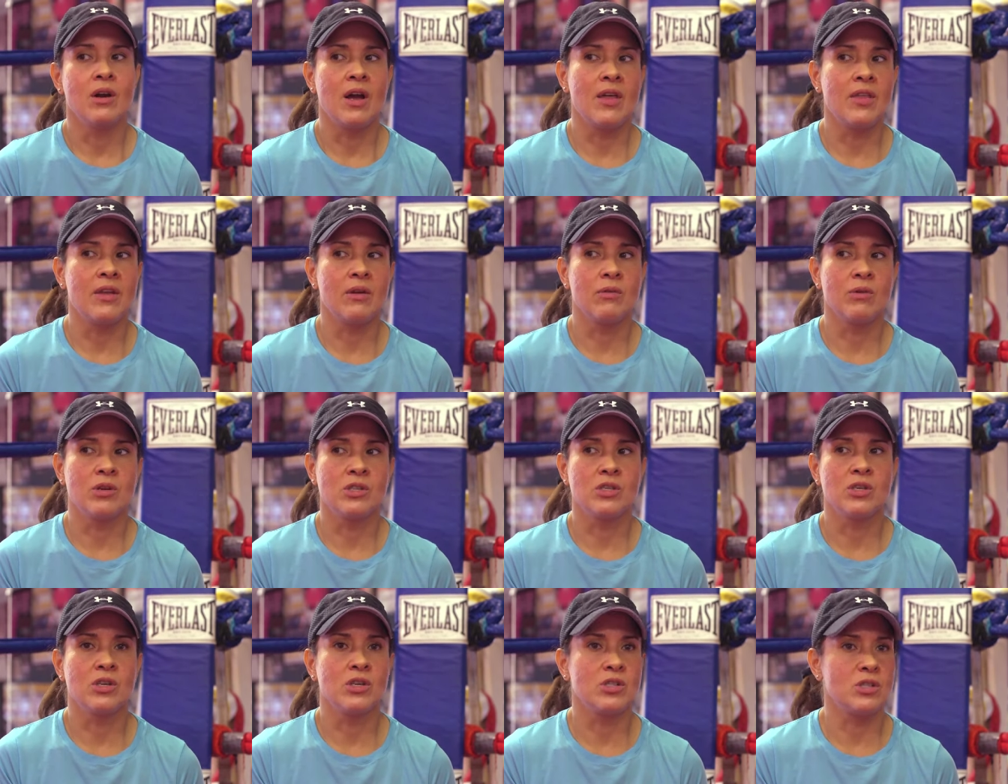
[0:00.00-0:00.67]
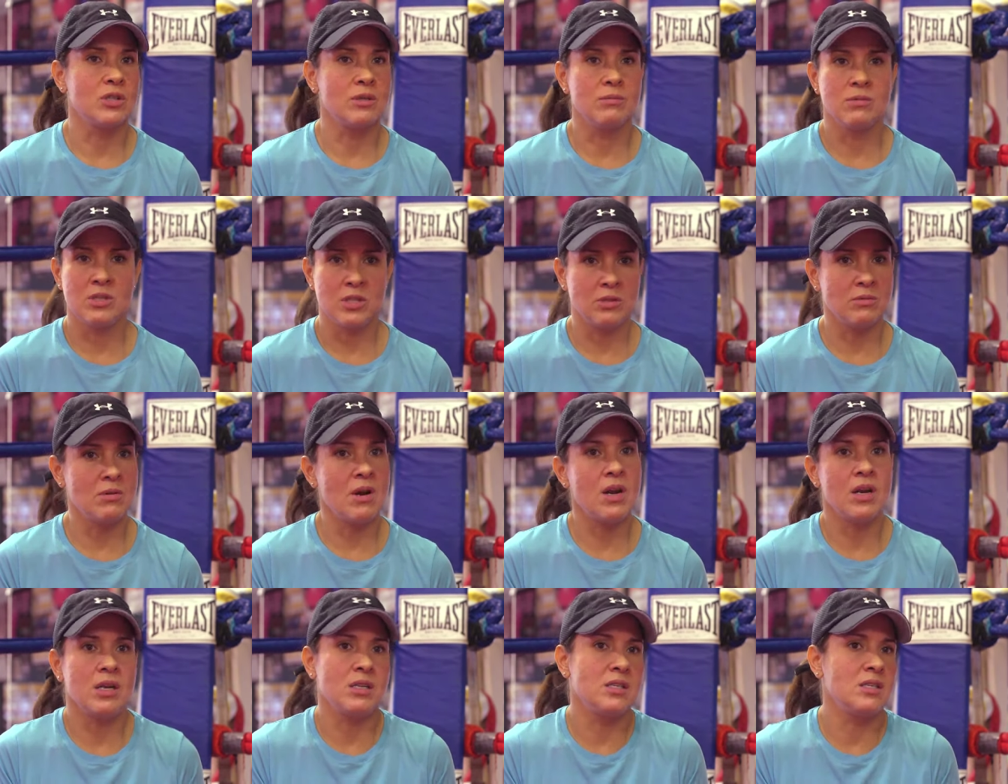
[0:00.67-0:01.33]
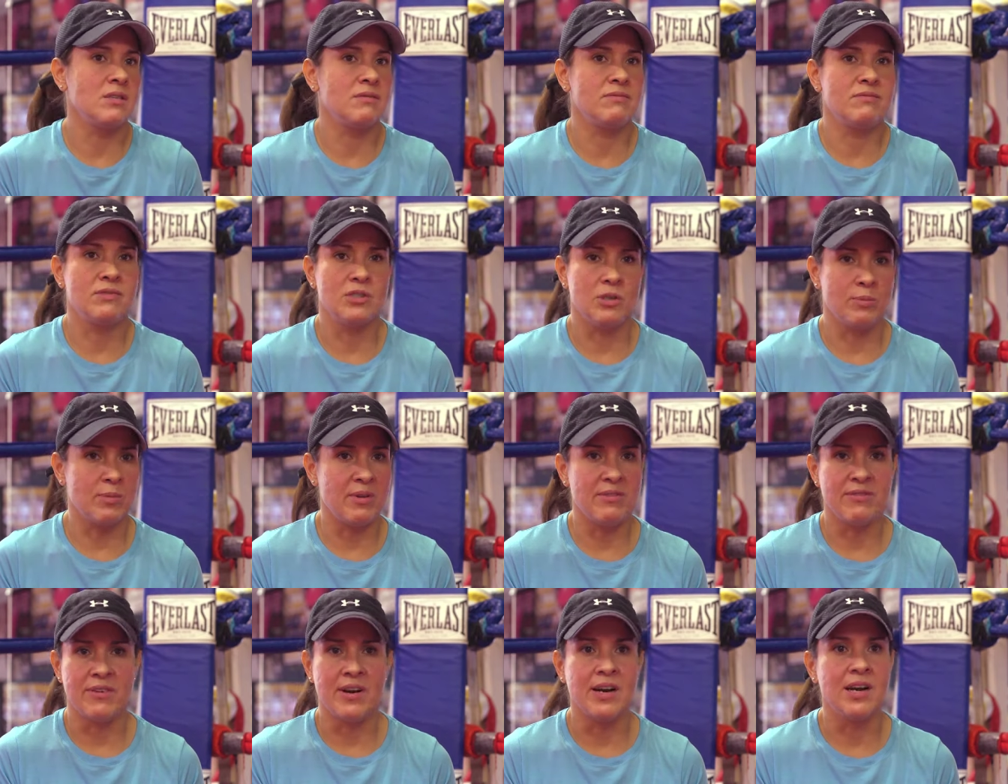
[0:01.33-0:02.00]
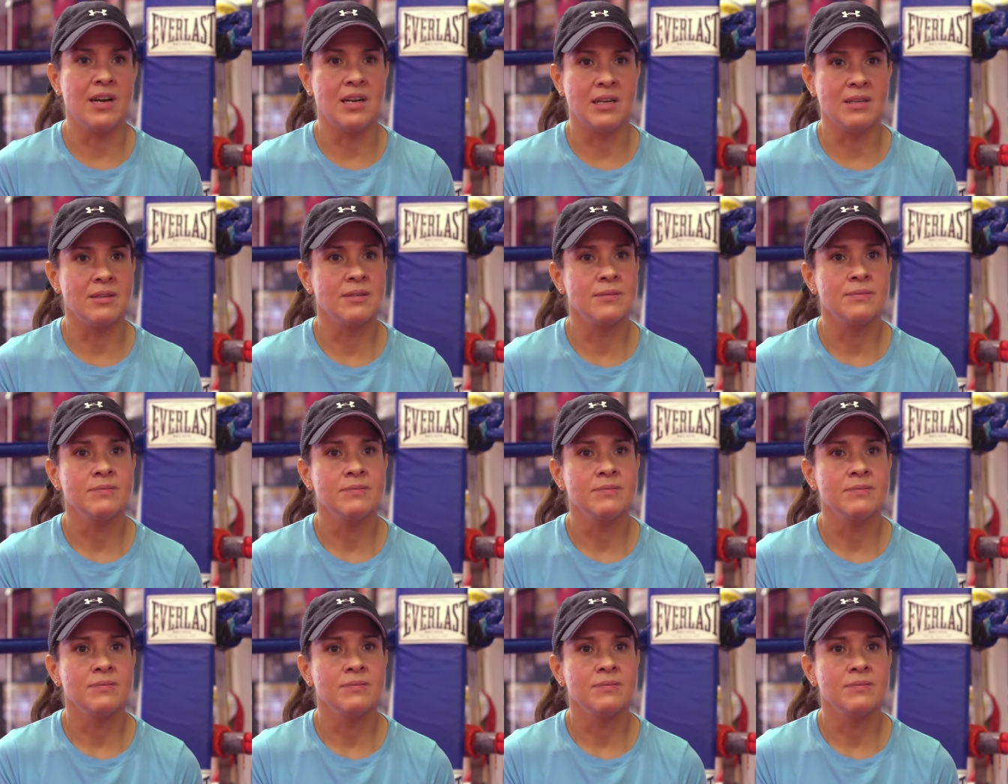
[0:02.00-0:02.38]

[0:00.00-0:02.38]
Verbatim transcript: I think Richard assured him, she's ready, she'll, she'll be fine,